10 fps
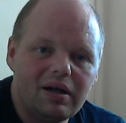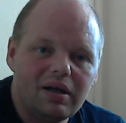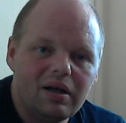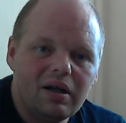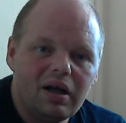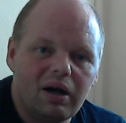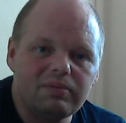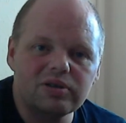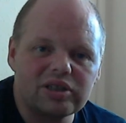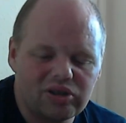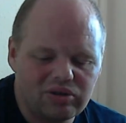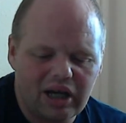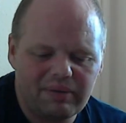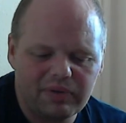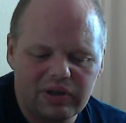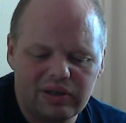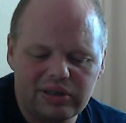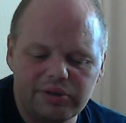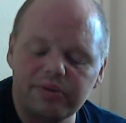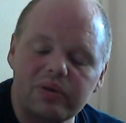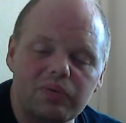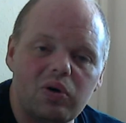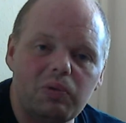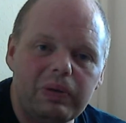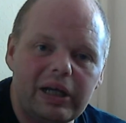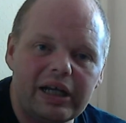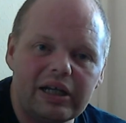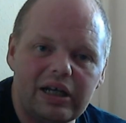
I'm going to do the role-playing